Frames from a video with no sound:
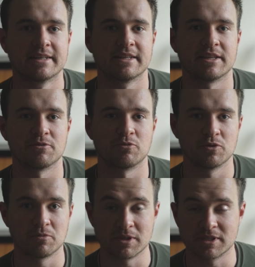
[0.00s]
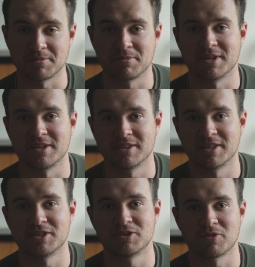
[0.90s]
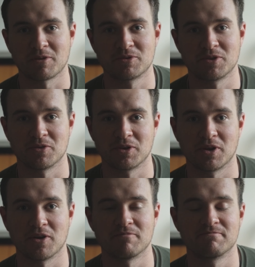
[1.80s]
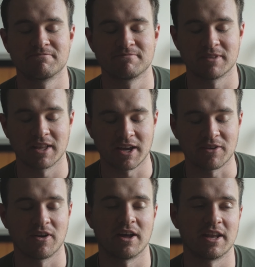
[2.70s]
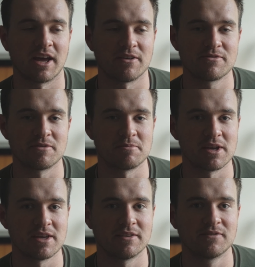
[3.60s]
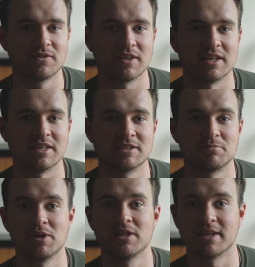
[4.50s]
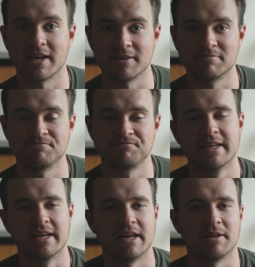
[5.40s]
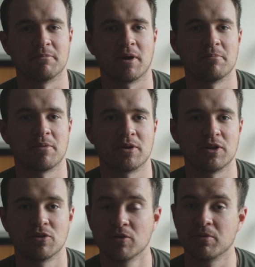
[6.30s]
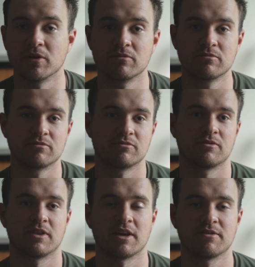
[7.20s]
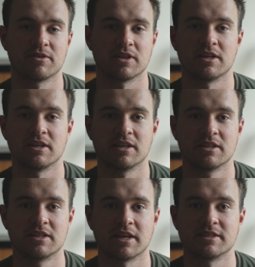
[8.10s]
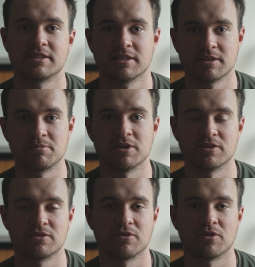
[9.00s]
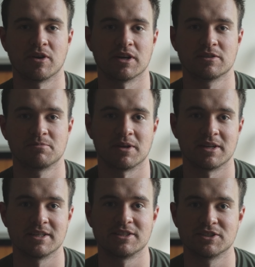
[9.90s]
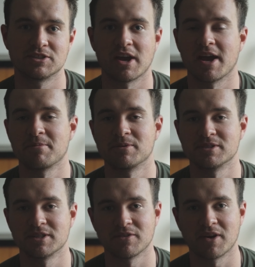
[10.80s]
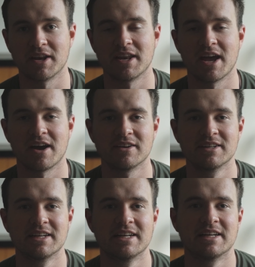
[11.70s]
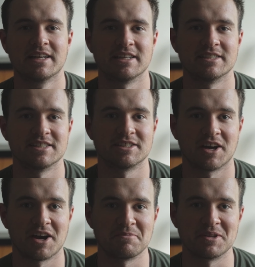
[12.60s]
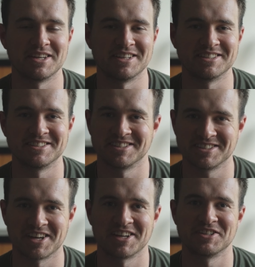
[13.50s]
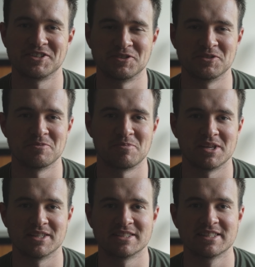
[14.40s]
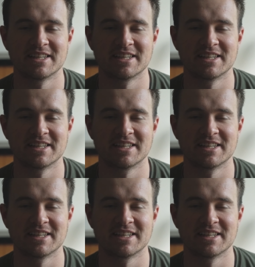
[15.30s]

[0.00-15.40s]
there will be something that disrupts the audio. Like right now, for me, it's bin day, and my body corporate thankfully does the bins for us, but it just so happens that right now is the time that he has decided to do the bins.